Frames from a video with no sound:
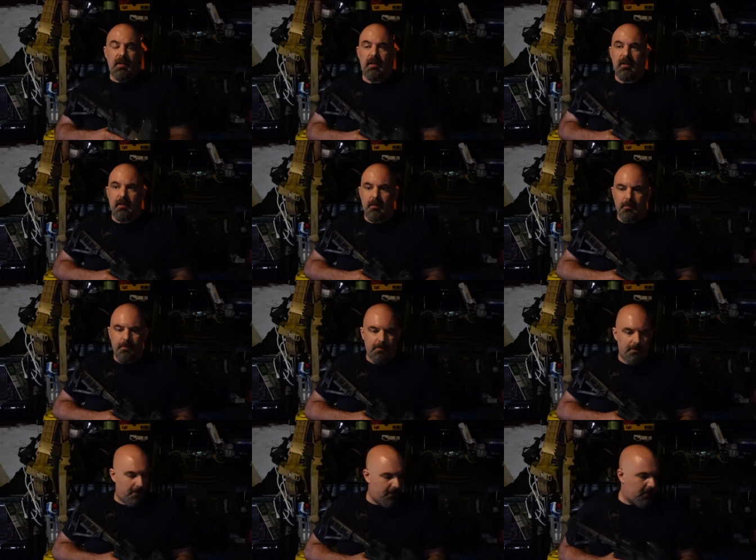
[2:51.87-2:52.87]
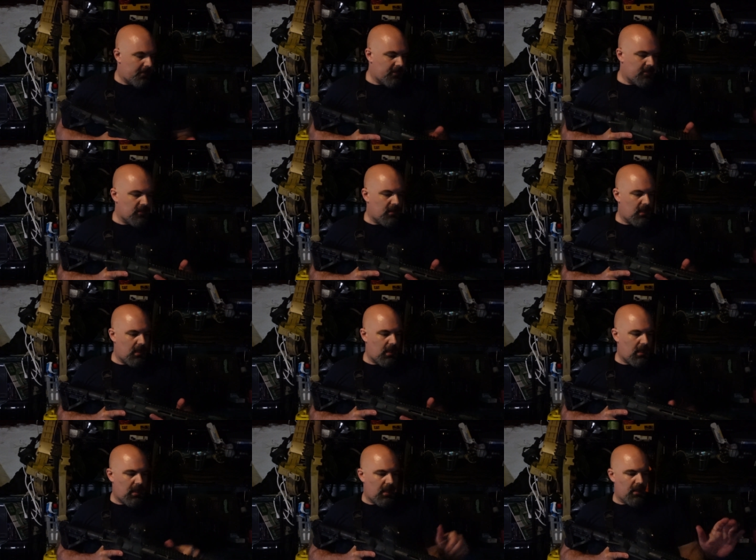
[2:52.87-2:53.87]
And
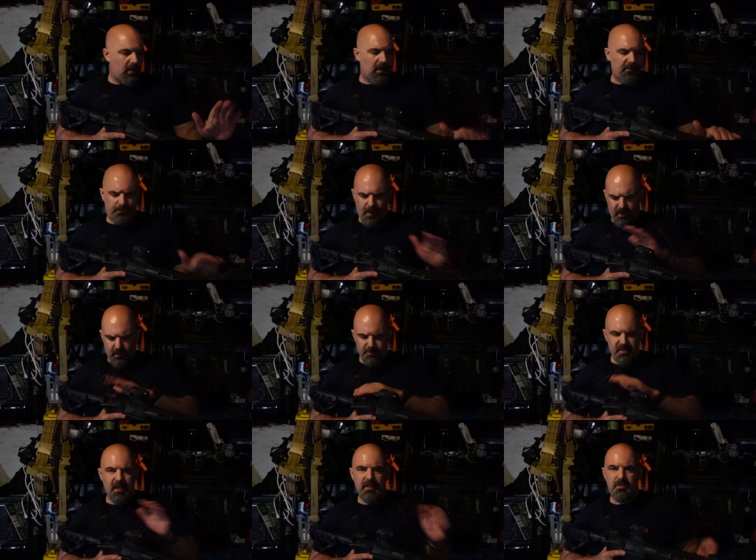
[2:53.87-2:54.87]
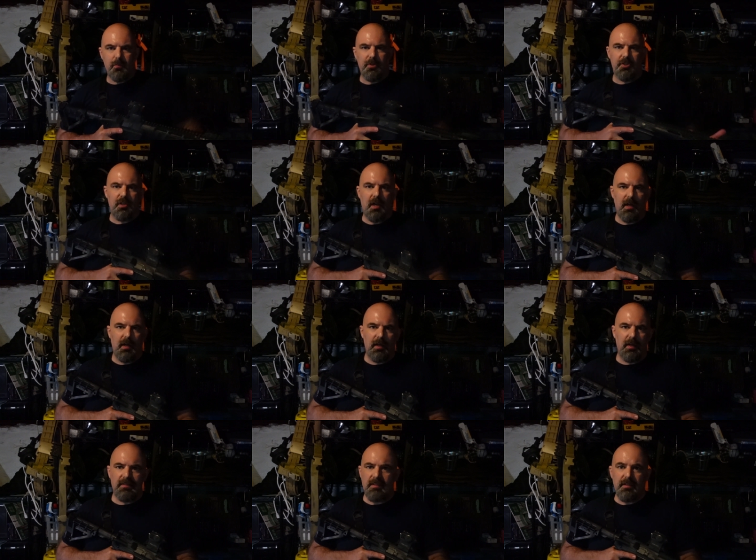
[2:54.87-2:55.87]
I have backup sights, which
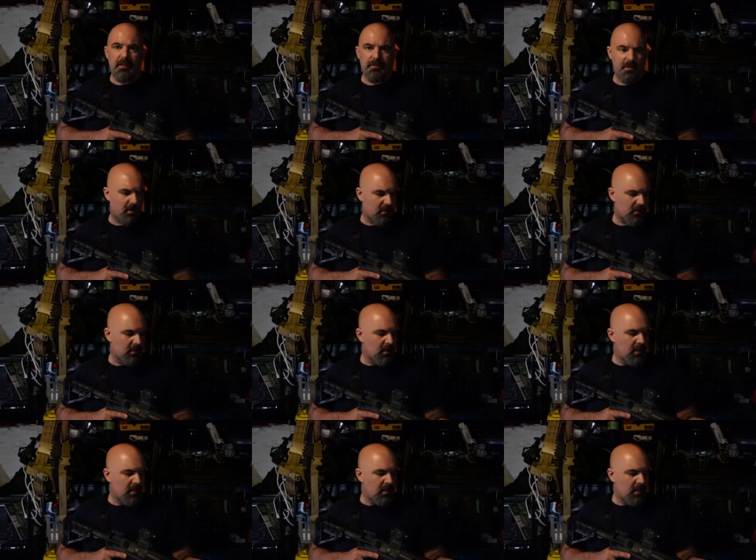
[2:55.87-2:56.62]
I didn't use at all.